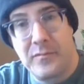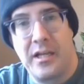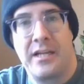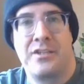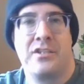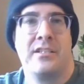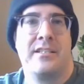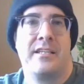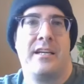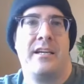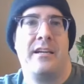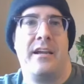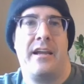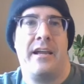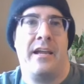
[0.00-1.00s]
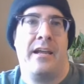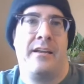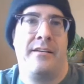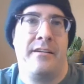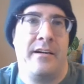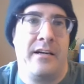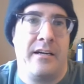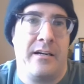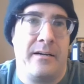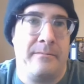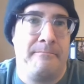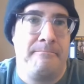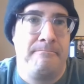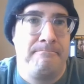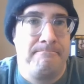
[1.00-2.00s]
I should say. And
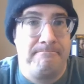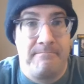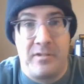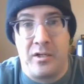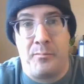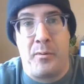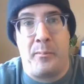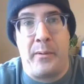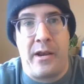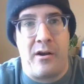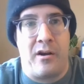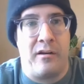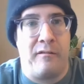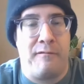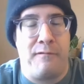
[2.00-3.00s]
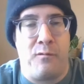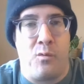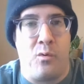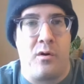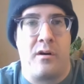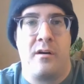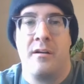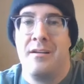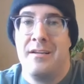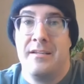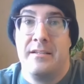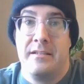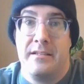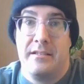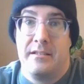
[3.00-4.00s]
they're preparing for
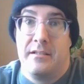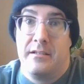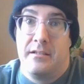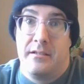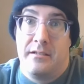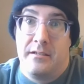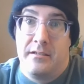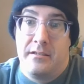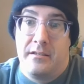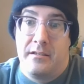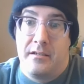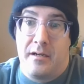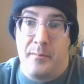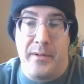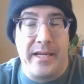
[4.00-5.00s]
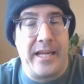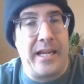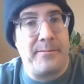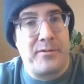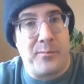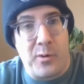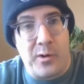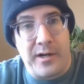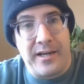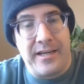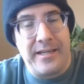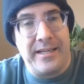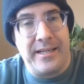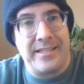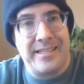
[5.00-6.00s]
a big game tomorrow night
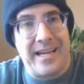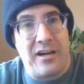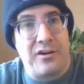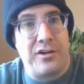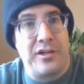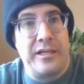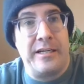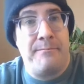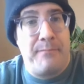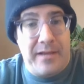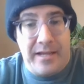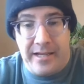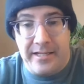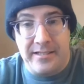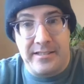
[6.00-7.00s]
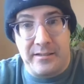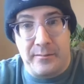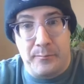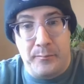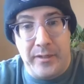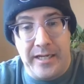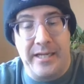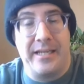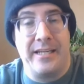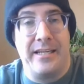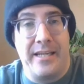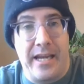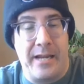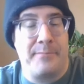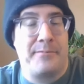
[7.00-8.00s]
against Calgary and some big
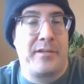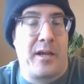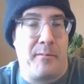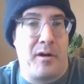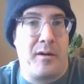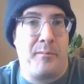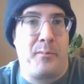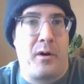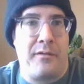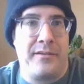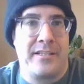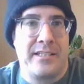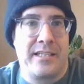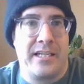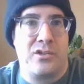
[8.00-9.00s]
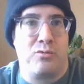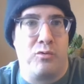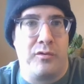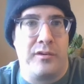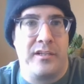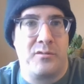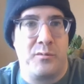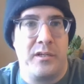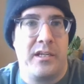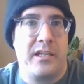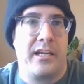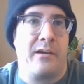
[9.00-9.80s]
games coming up on the schedule this week.